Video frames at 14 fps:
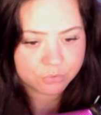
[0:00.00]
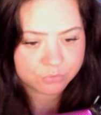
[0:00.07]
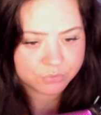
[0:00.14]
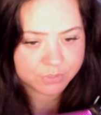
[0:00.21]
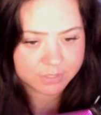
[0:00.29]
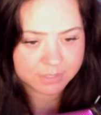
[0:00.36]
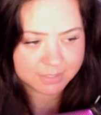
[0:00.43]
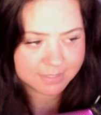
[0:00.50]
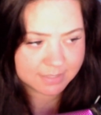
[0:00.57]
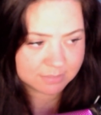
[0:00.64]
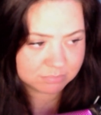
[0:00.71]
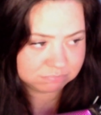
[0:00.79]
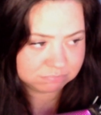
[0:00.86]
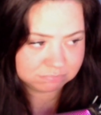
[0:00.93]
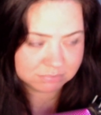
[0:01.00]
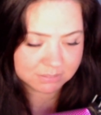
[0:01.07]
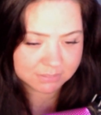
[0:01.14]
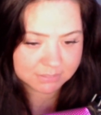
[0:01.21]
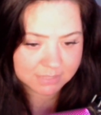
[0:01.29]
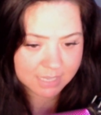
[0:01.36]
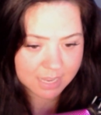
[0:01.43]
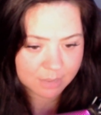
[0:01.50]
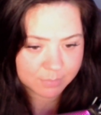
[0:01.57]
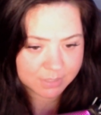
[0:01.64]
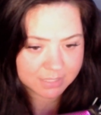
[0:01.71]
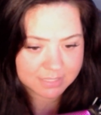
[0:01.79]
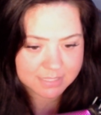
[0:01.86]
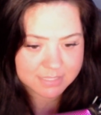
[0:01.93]
for how
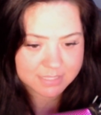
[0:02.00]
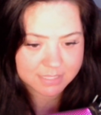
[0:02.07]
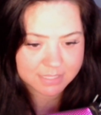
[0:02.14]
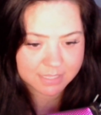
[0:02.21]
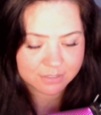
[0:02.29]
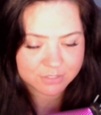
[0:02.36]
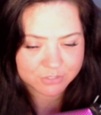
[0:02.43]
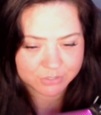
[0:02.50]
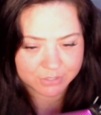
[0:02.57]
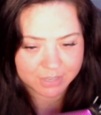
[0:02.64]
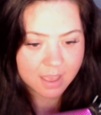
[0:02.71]
many years now, so